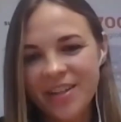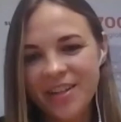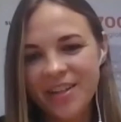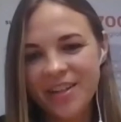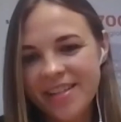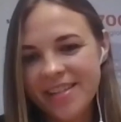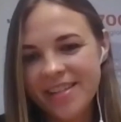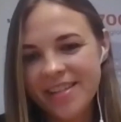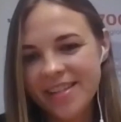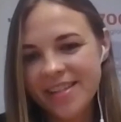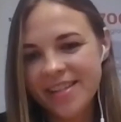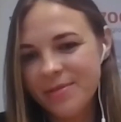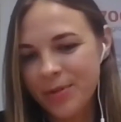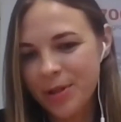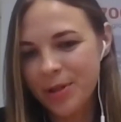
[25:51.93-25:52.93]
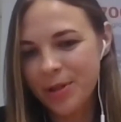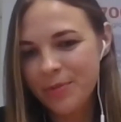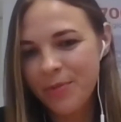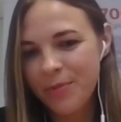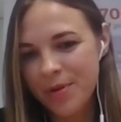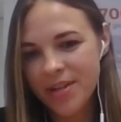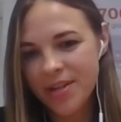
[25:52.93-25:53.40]
one more
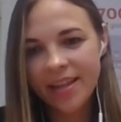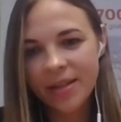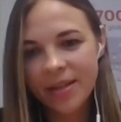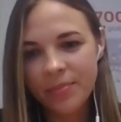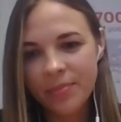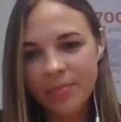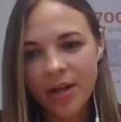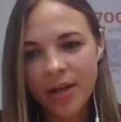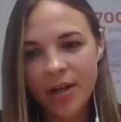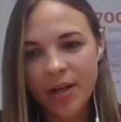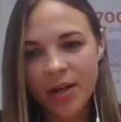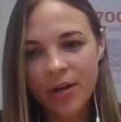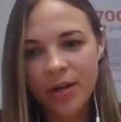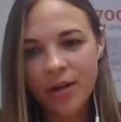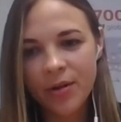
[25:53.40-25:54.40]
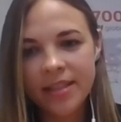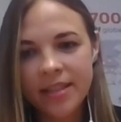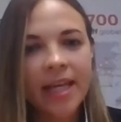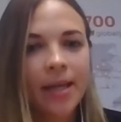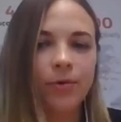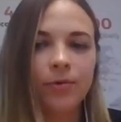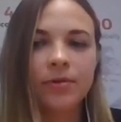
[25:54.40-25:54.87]
question about the
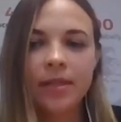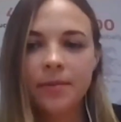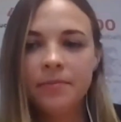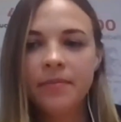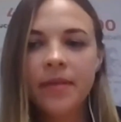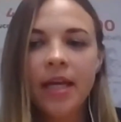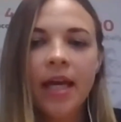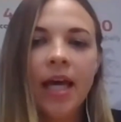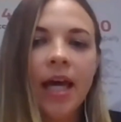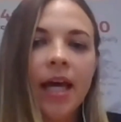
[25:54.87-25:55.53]
MBA program.